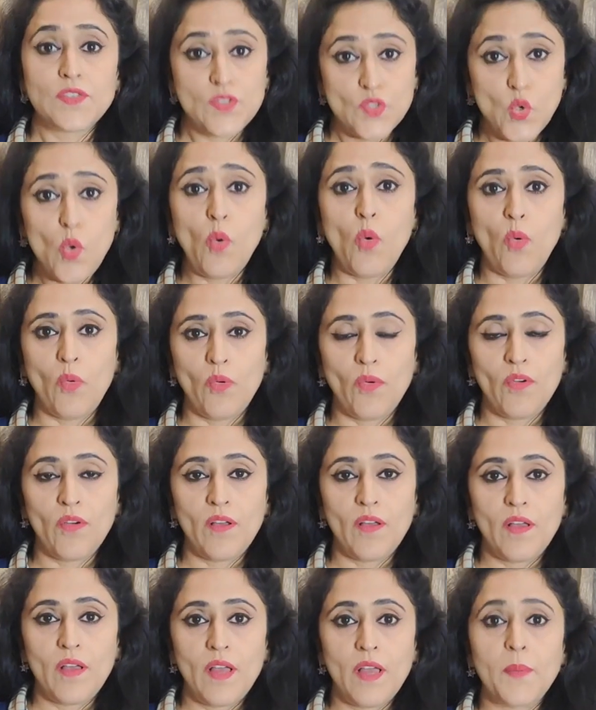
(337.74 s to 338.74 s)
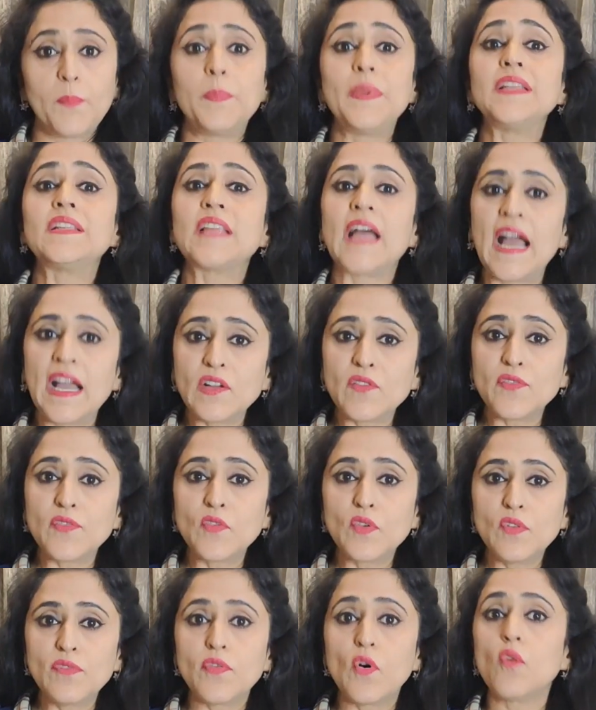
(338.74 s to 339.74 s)
So, be
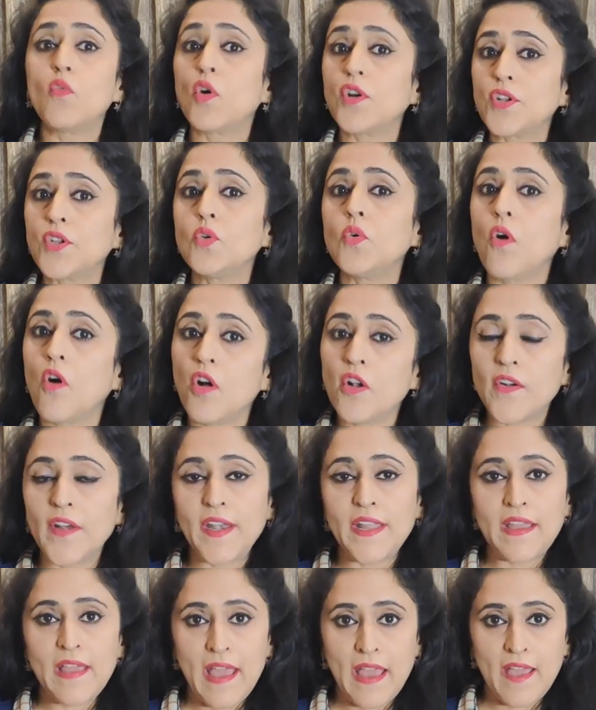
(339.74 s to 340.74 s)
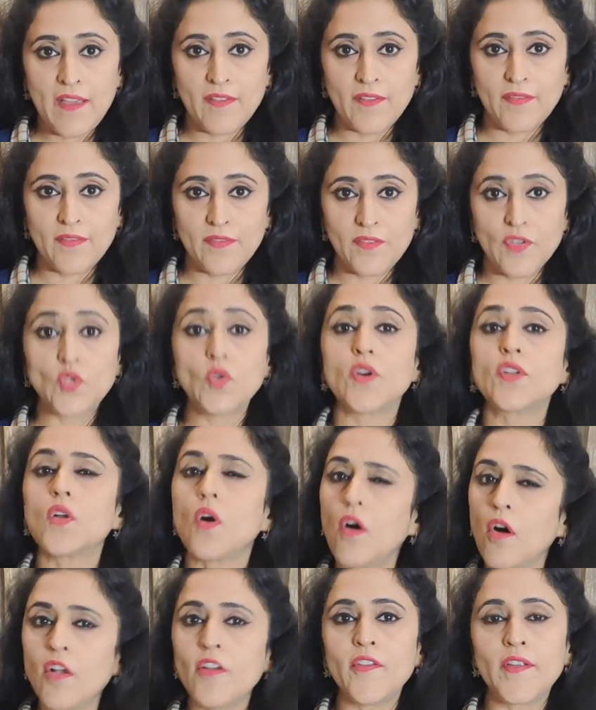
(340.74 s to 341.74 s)
thankful for what you already have. You are
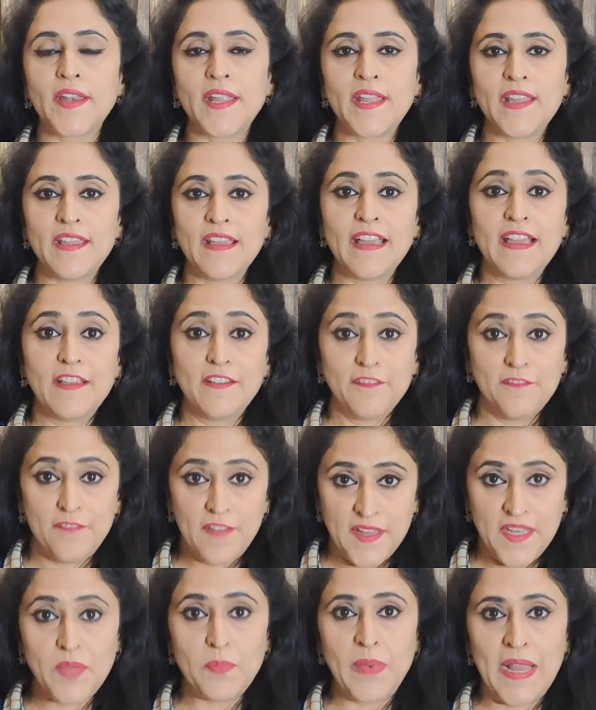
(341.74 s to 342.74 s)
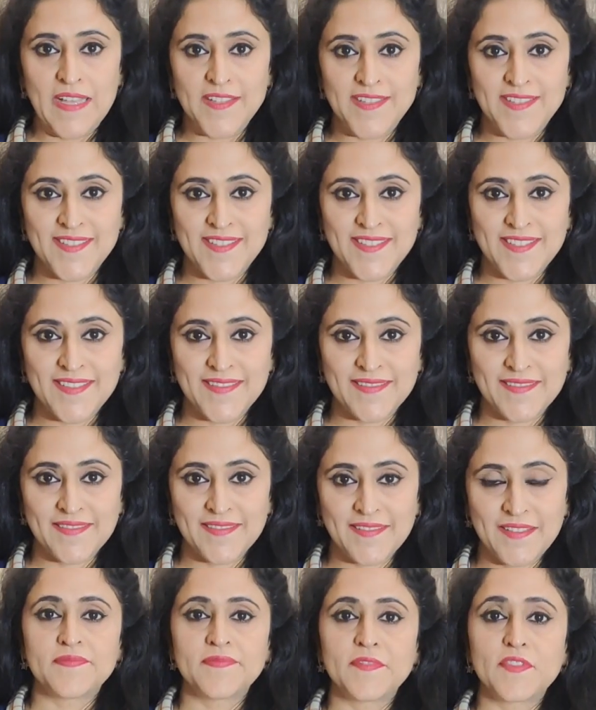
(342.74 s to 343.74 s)
already very blessed.
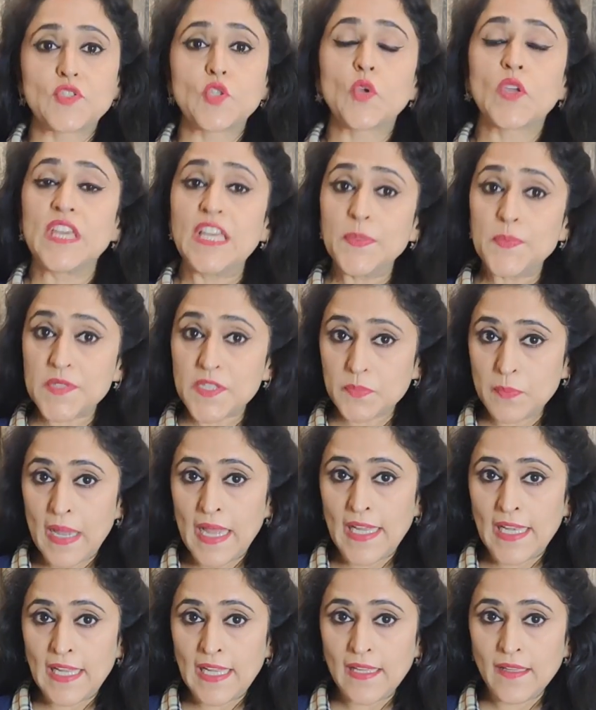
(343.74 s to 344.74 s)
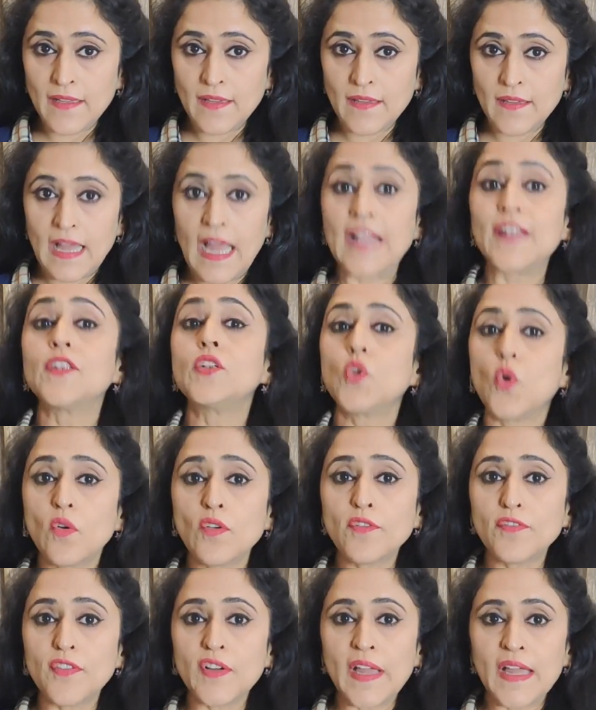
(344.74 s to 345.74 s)
So keep smiling and
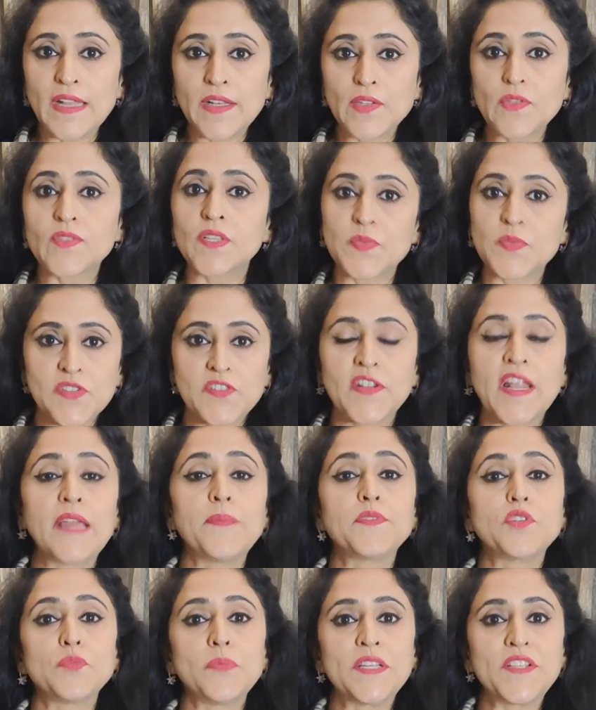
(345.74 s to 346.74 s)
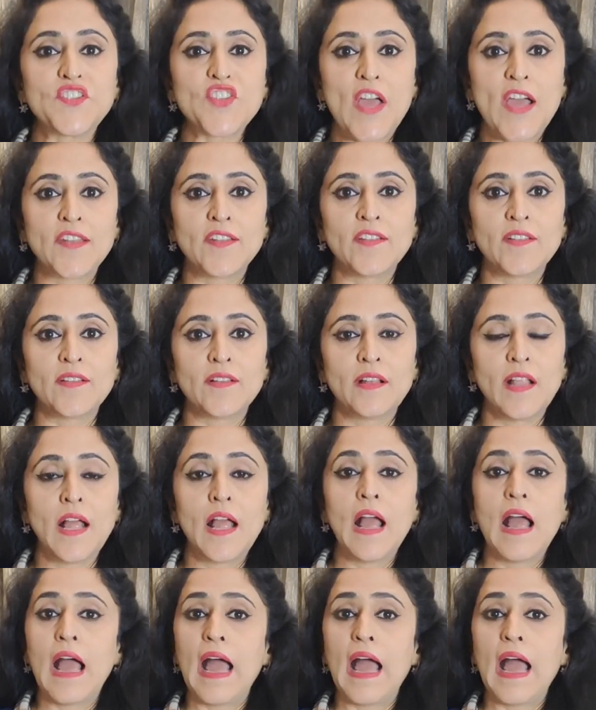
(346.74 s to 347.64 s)
don't forget to subscribe to my channel